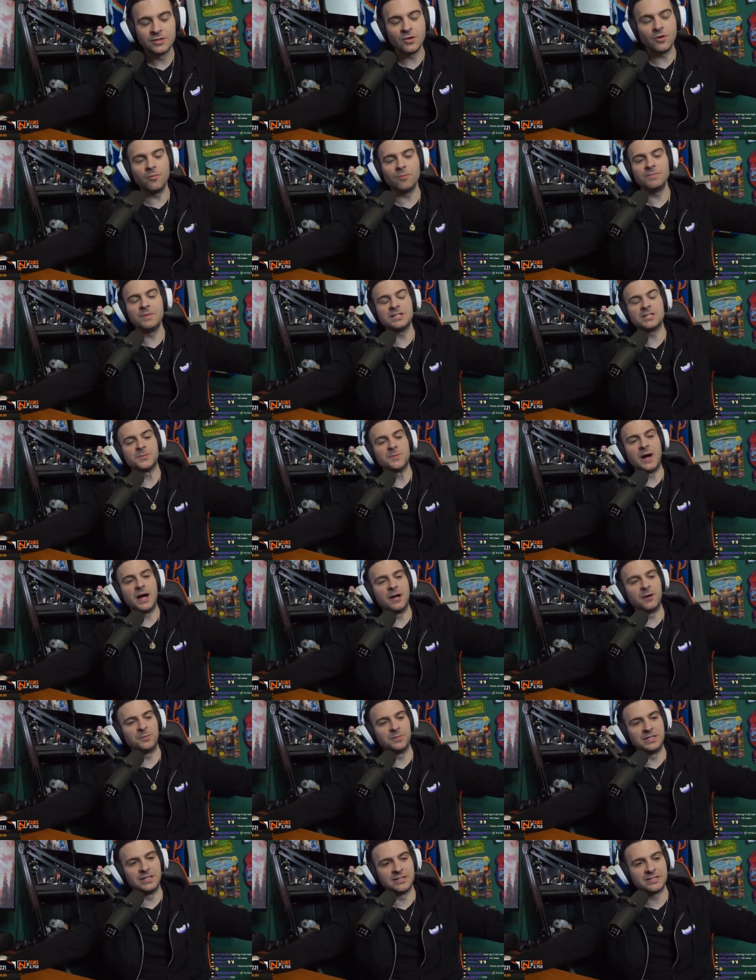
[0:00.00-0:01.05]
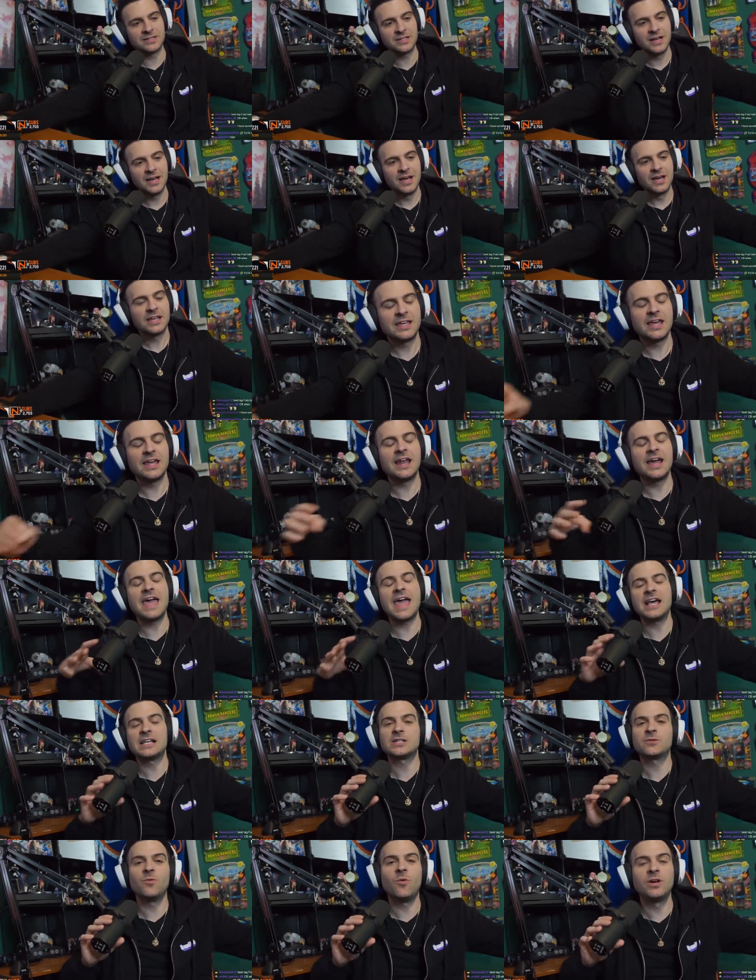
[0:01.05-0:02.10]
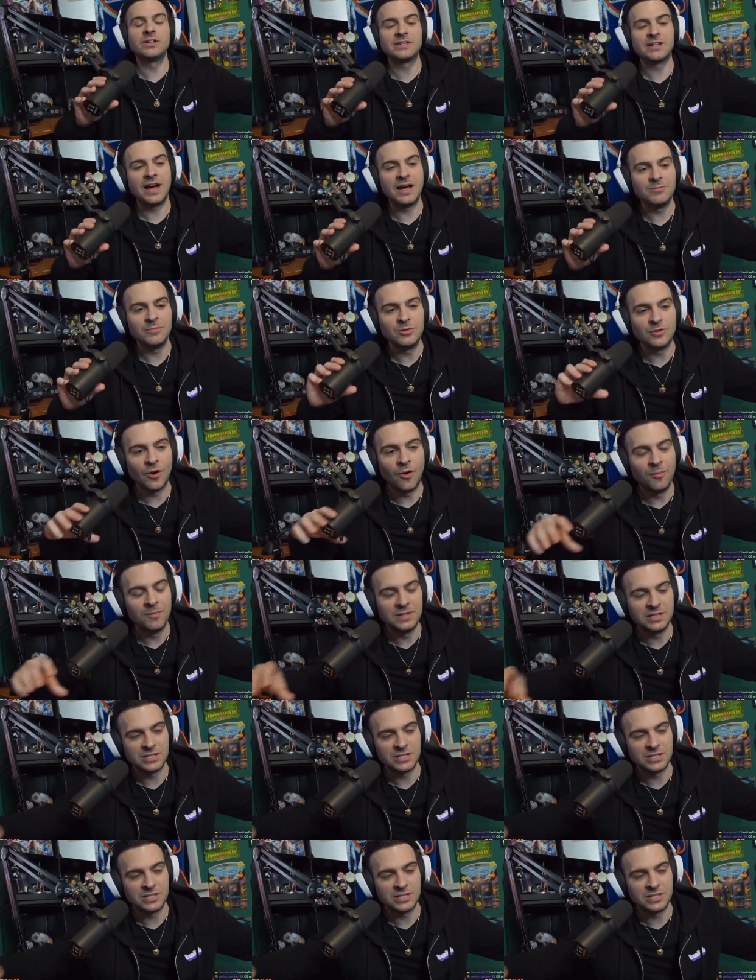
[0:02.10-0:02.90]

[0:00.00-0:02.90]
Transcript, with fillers: don't me smile, please? Can I ask one time you don't me